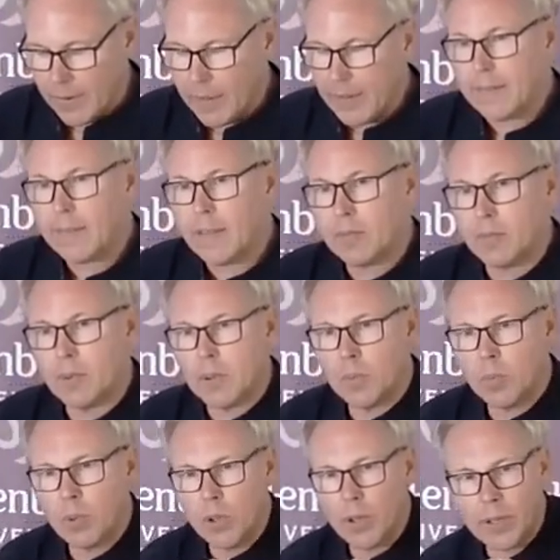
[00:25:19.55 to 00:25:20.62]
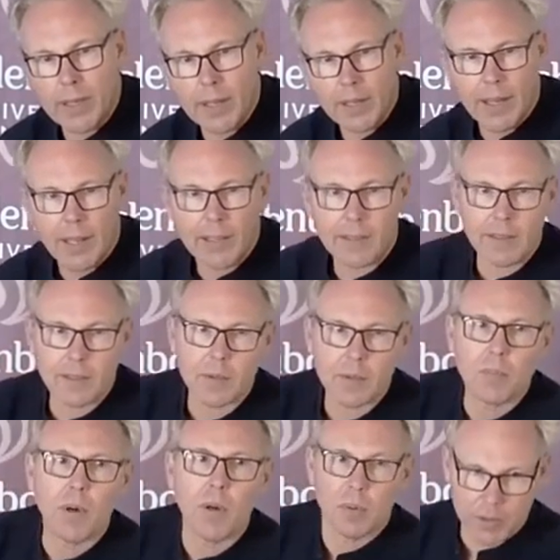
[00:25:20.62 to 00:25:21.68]
is that we're working at this
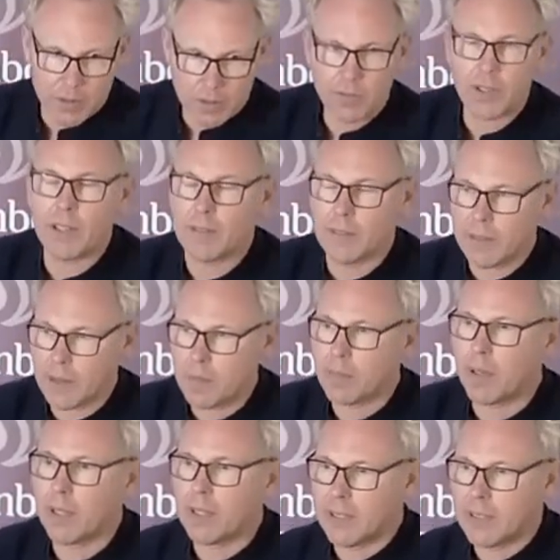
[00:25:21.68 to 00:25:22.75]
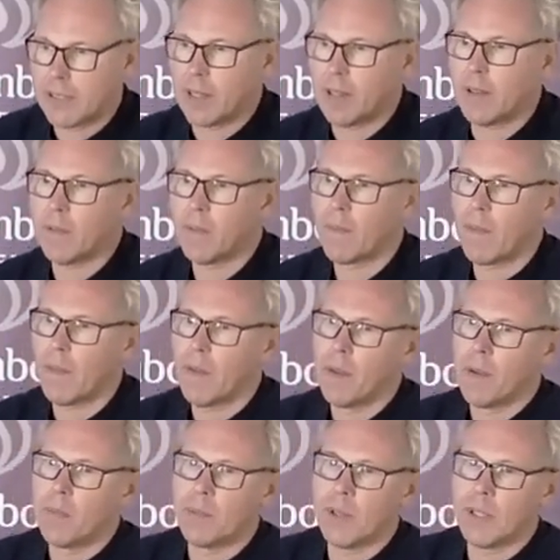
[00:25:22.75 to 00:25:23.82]
moment of instability
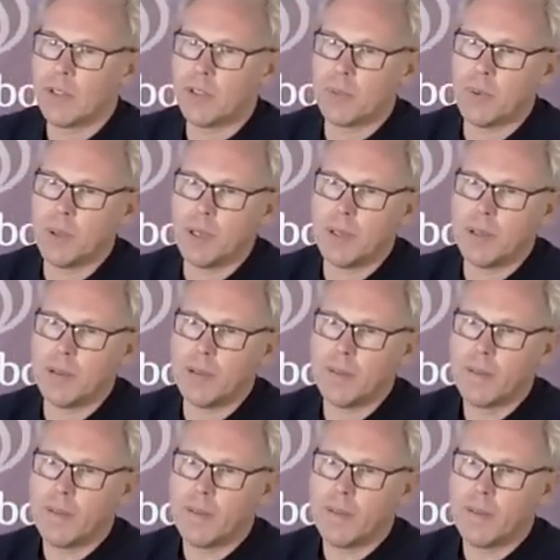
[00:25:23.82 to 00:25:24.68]
between